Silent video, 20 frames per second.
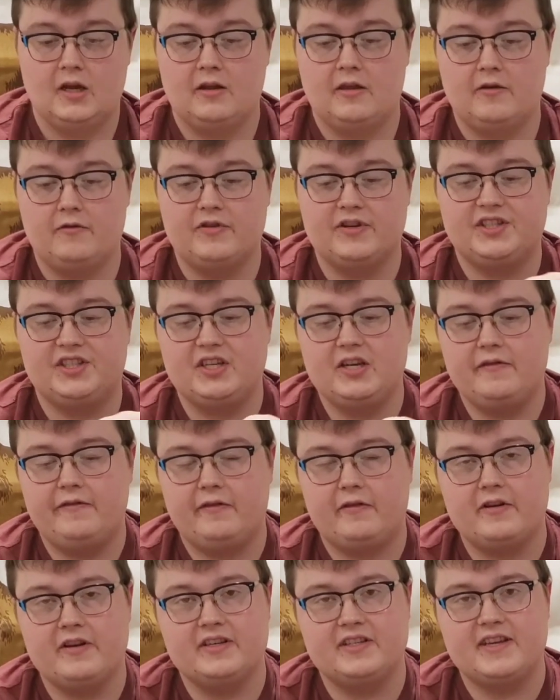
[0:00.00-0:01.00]
The
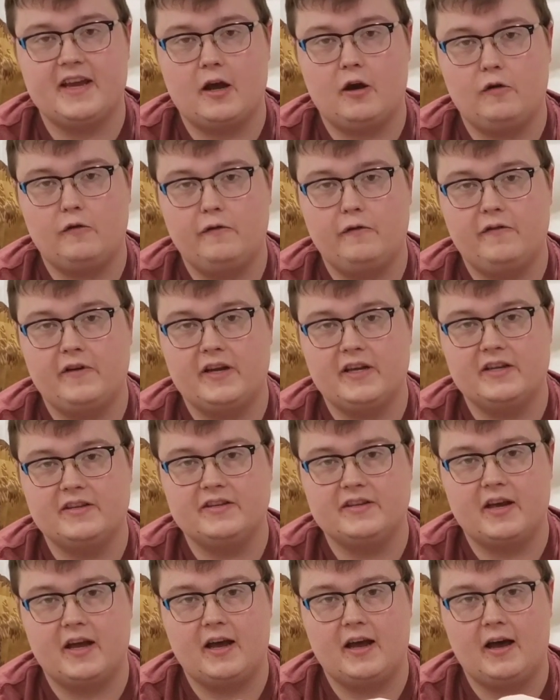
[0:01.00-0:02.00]
receiver itself is
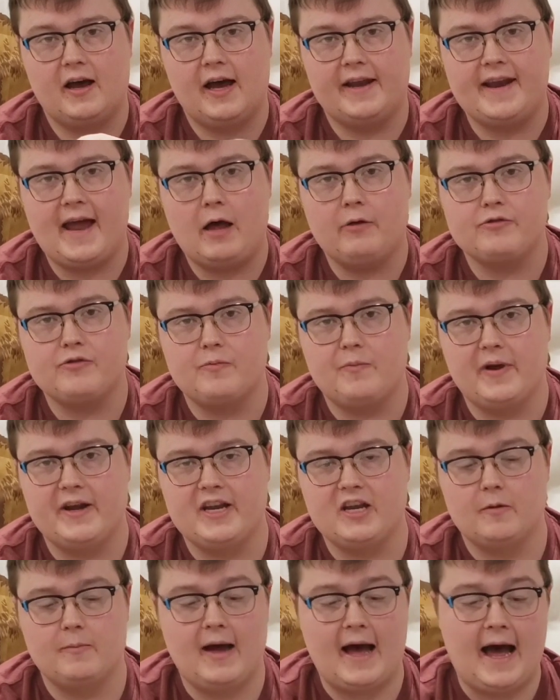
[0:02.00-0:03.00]
an
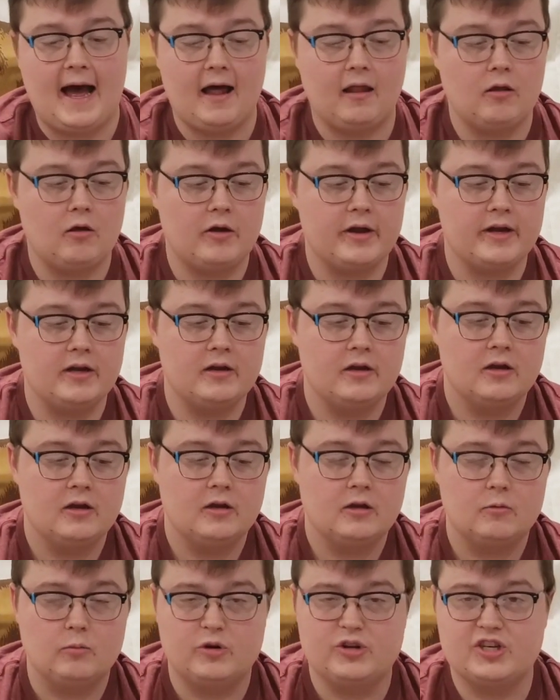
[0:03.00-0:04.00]
aluminium alloy,
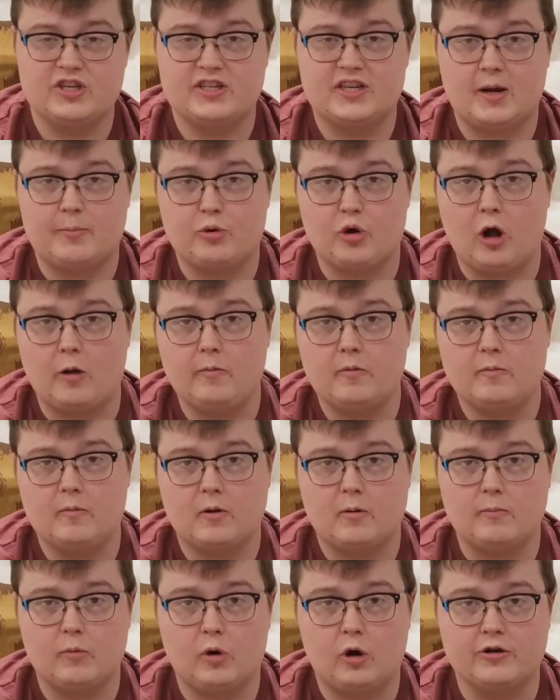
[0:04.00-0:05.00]
which isn't a problem
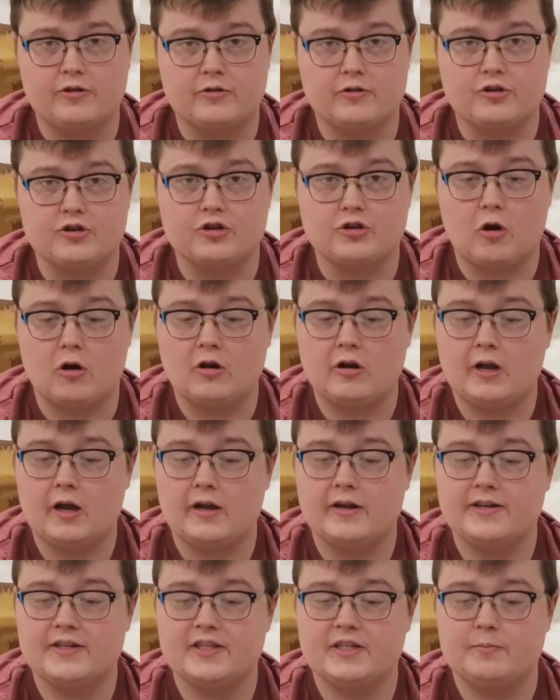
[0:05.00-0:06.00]
on modern
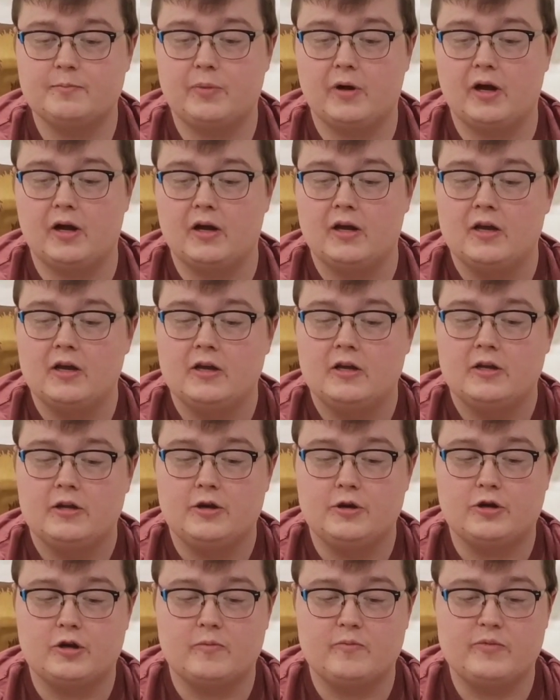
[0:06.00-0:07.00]
shotguns, but
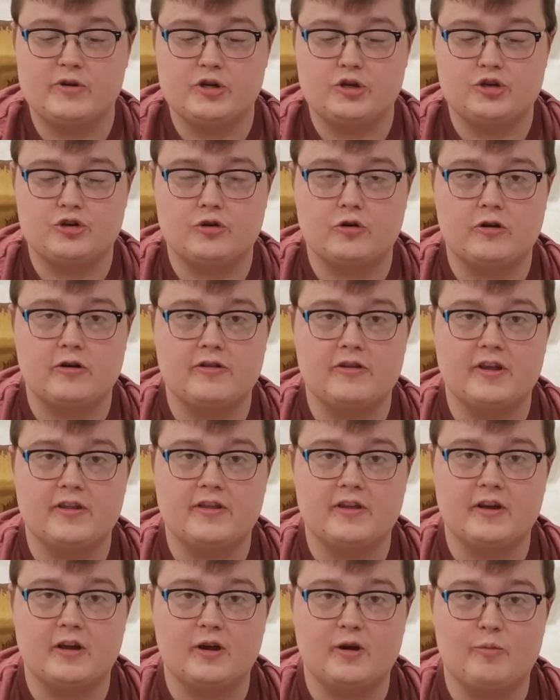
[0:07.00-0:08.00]
you can be sure that
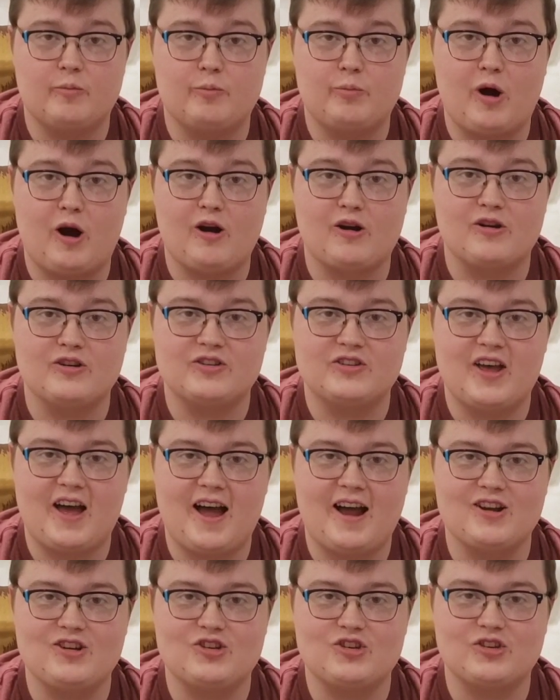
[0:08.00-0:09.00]
the parts that
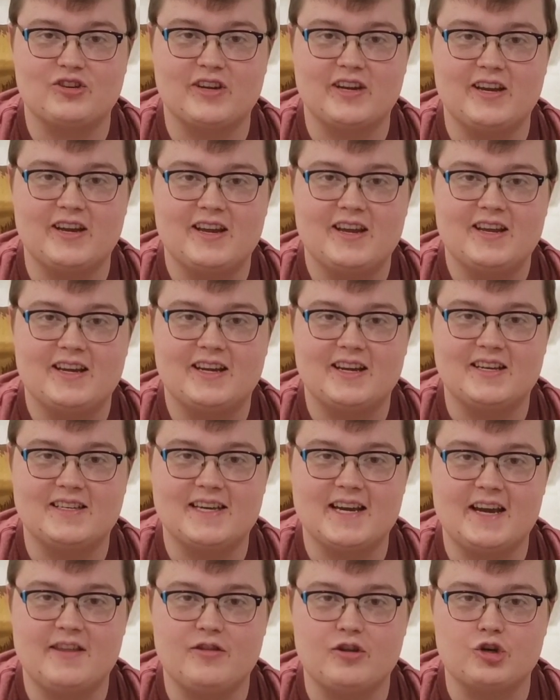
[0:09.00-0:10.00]
actually
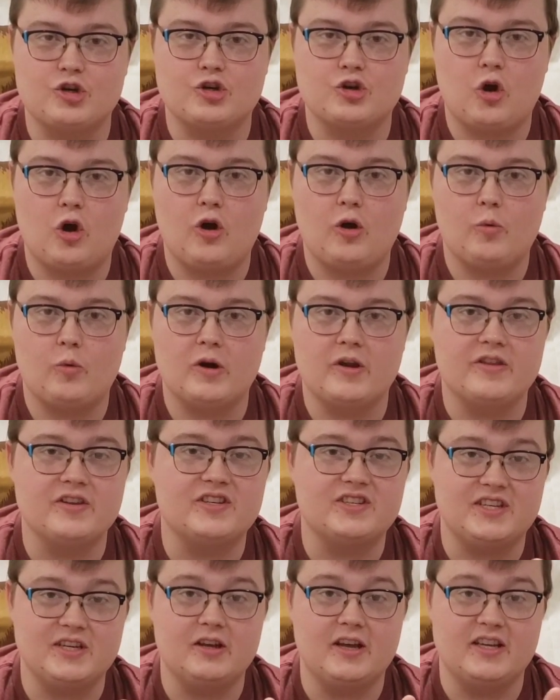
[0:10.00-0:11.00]
contain the shot, where the
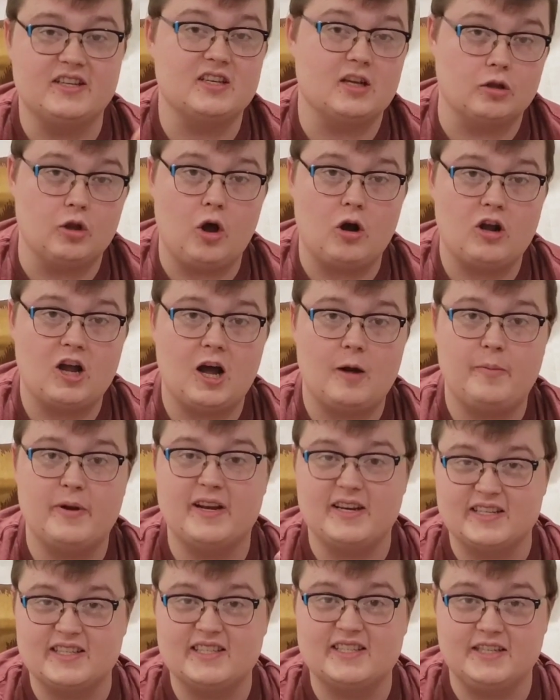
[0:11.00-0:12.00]
steel, it's a lockup
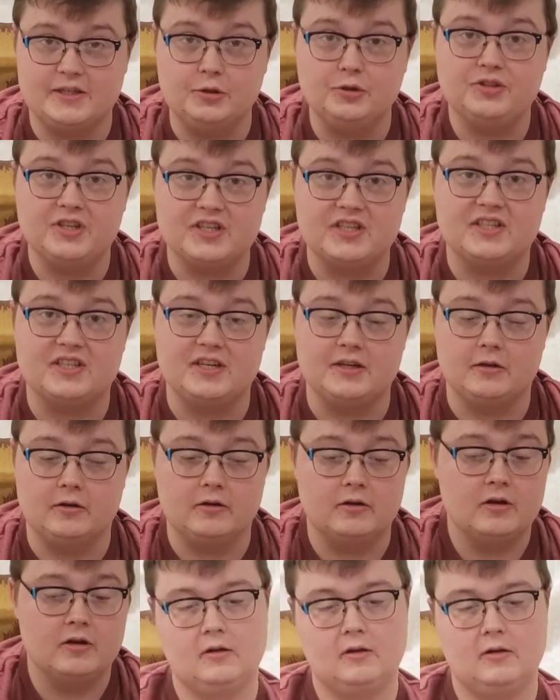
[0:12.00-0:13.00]
and it's steel to steel.
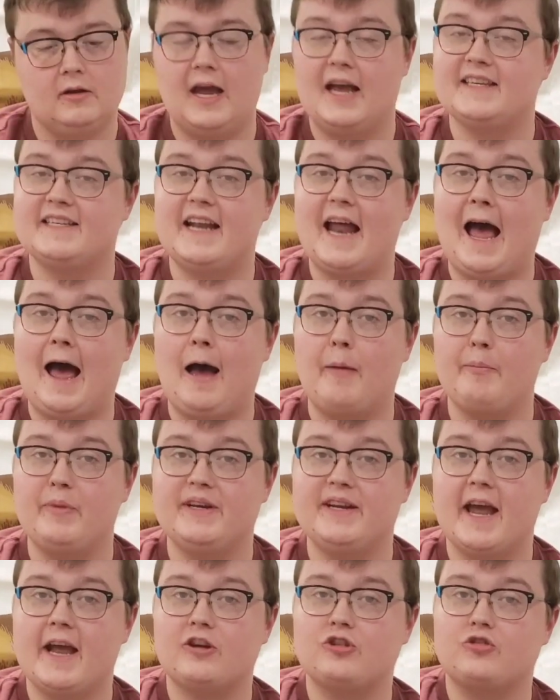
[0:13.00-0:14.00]
It has an
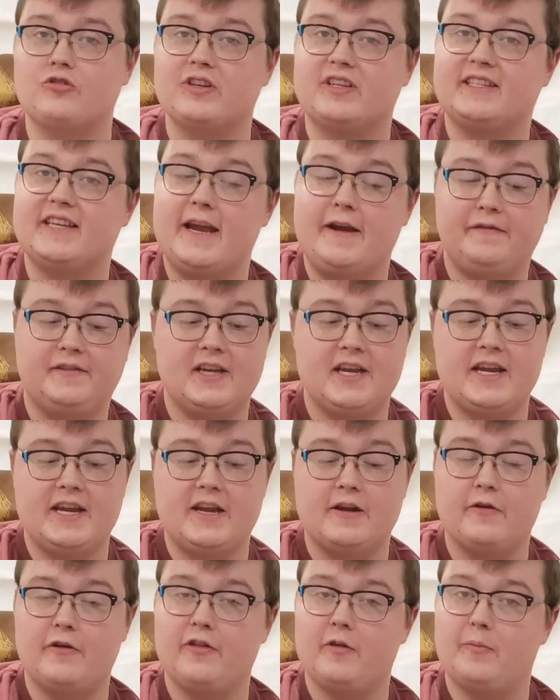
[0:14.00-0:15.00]
ambidextrous safety
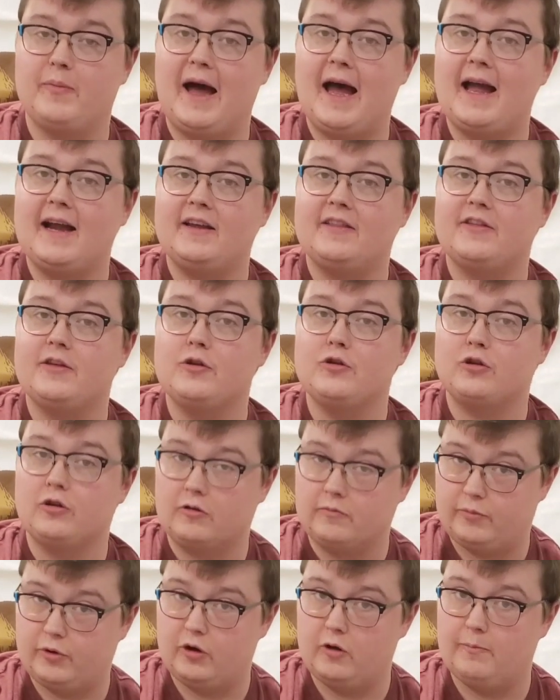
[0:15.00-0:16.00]
here at the back that you
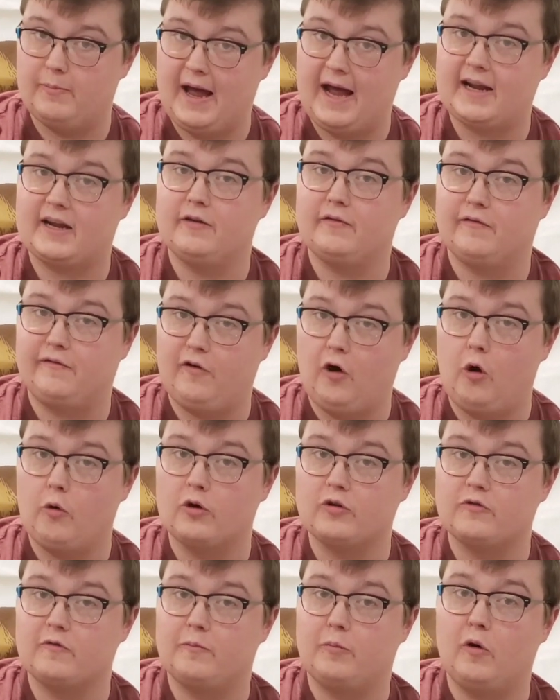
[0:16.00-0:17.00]
can put back and
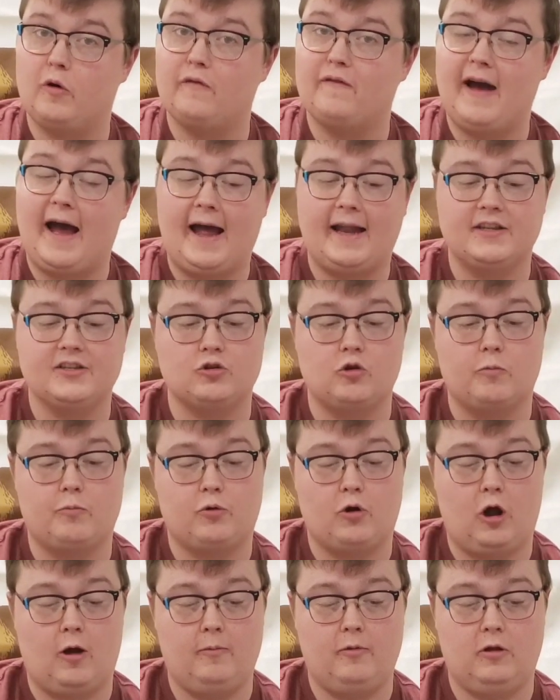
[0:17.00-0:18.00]
forward with both hands, no
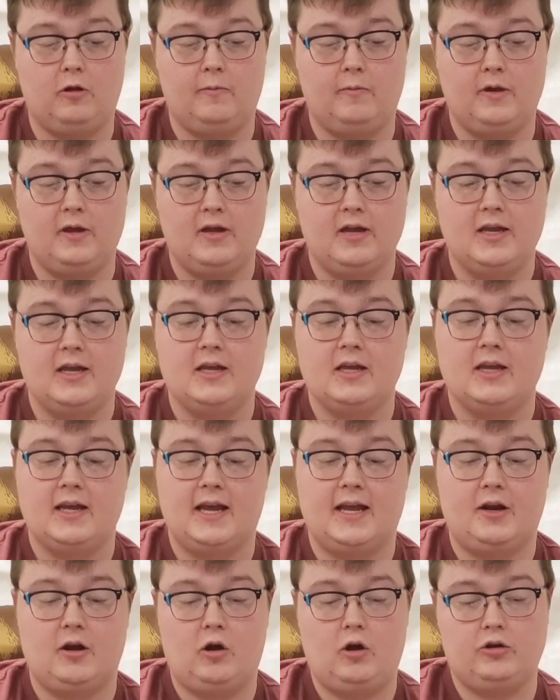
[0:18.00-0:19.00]
problem.
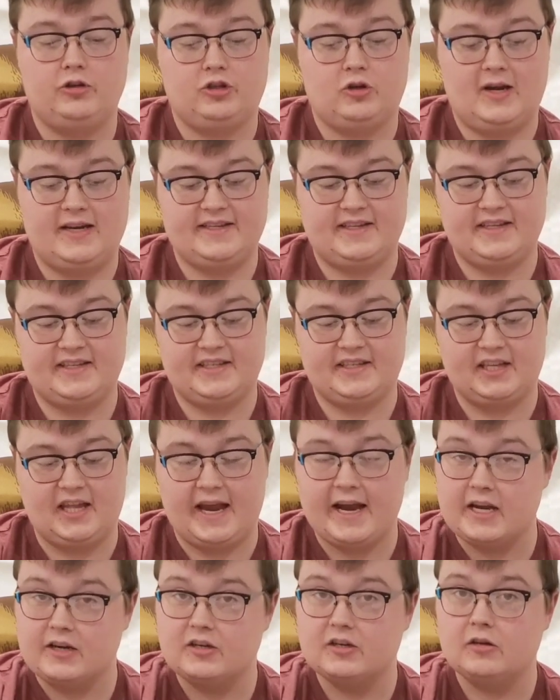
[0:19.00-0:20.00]
And it also has the
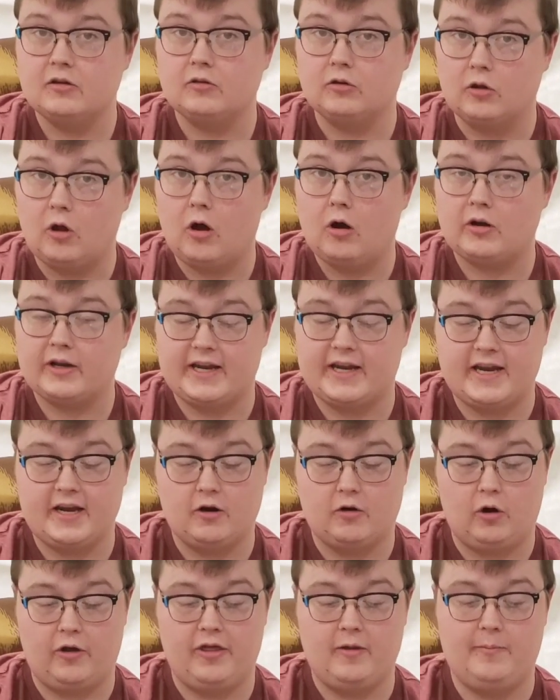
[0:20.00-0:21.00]
slide lock here
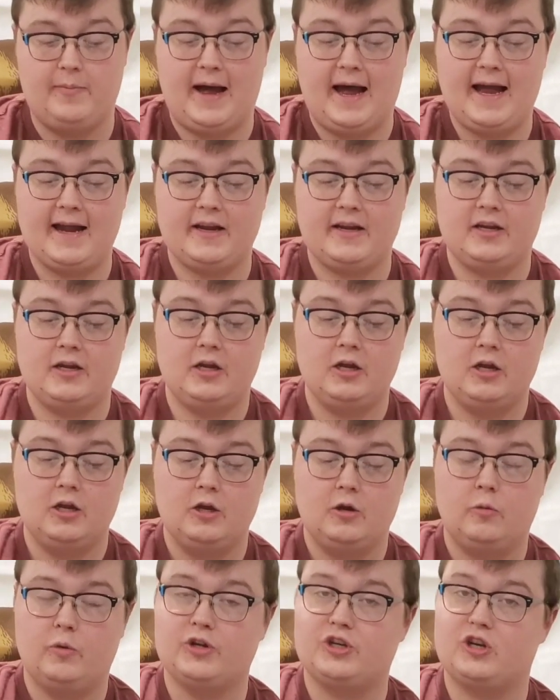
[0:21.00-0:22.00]
on the back,
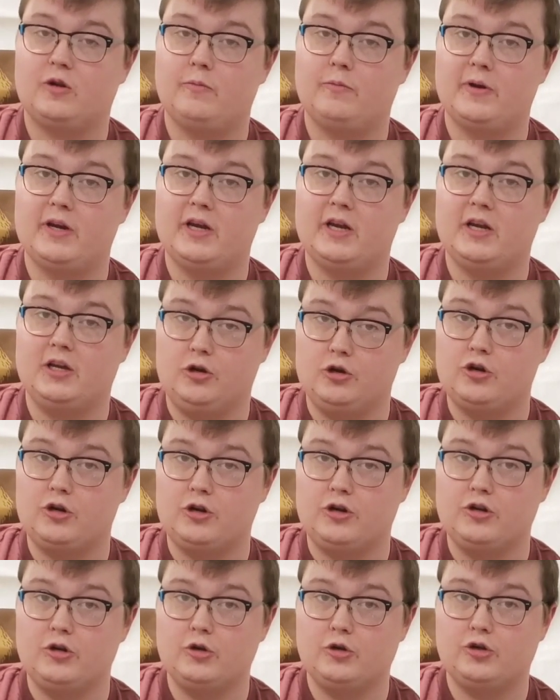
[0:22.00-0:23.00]
which can be, you
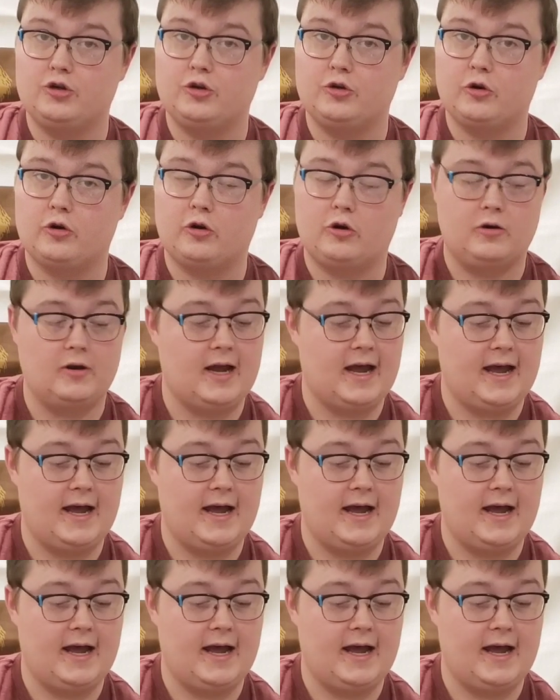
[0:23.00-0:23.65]
can use your